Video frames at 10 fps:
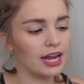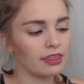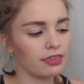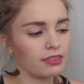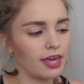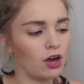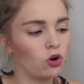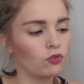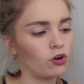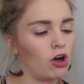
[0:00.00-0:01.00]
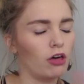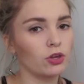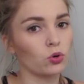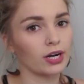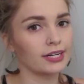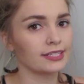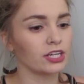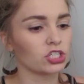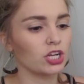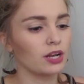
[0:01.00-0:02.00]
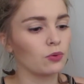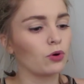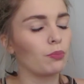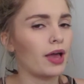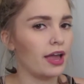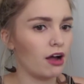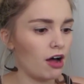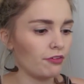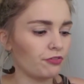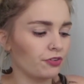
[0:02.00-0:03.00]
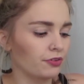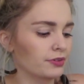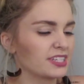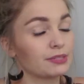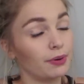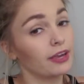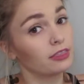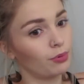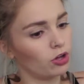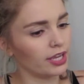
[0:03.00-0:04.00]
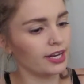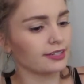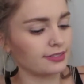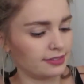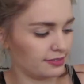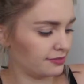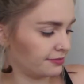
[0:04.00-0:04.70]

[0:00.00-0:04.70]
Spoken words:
I think that overall the organization will pay off despite the bulkiness.